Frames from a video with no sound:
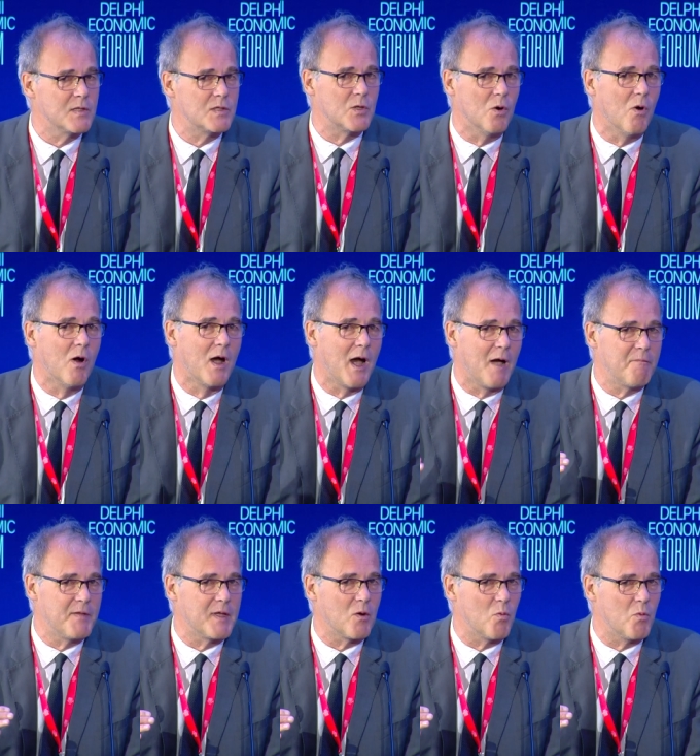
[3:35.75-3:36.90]
So I
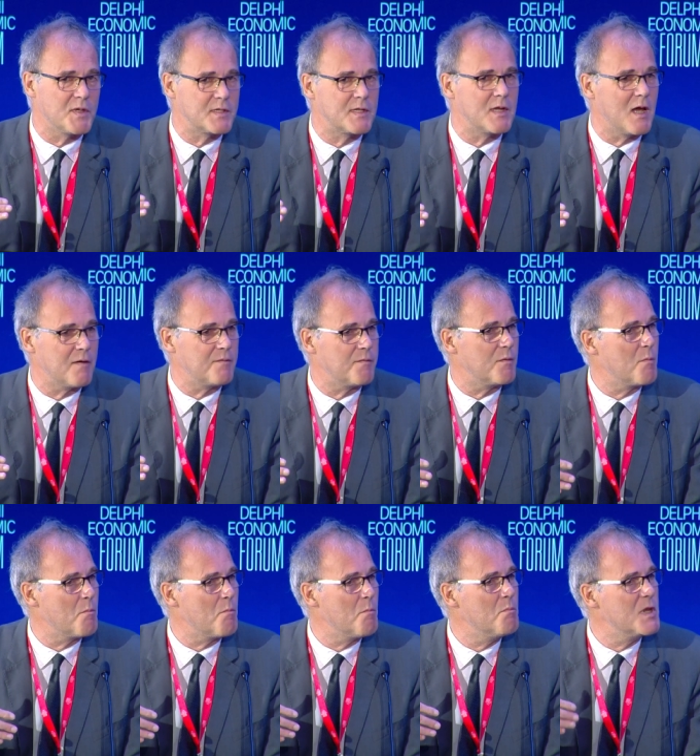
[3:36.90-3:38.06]
think we still have
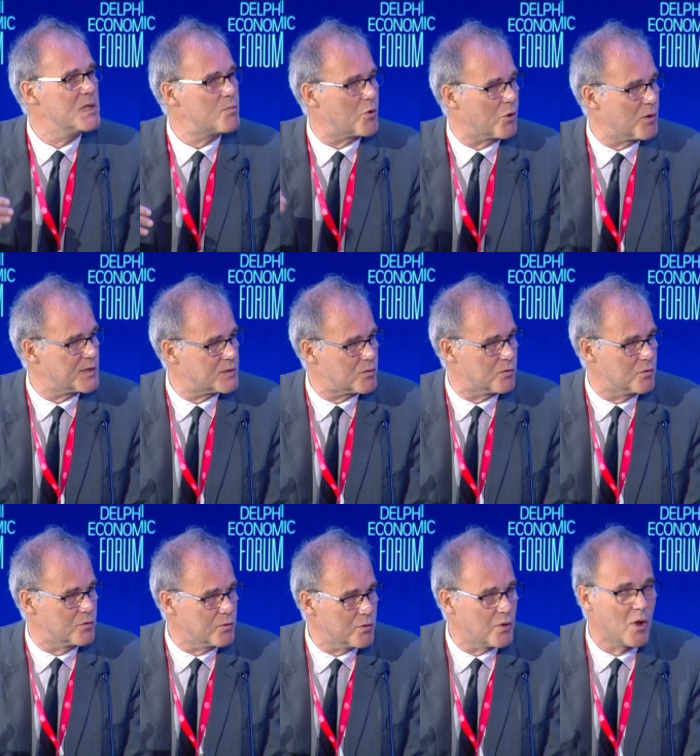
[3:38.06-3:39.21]
many progress to
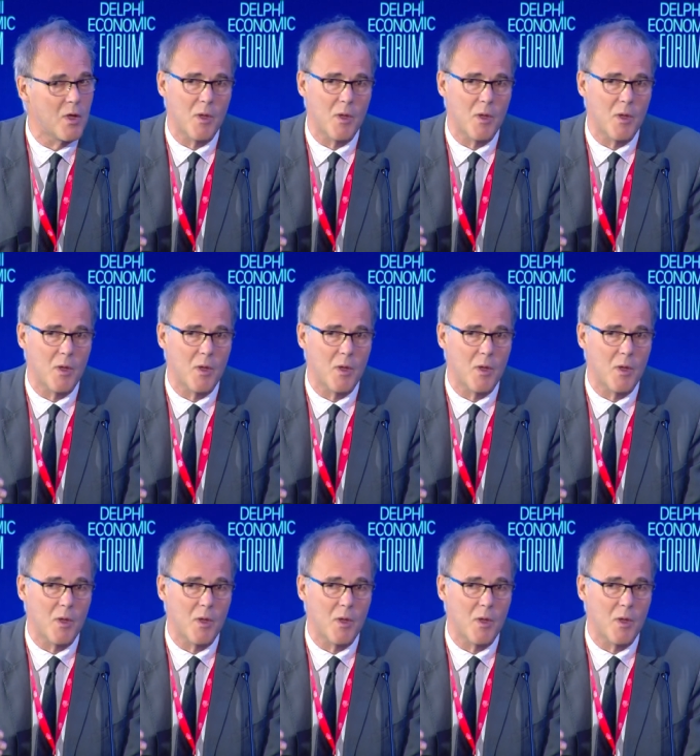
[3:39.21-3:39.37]
do,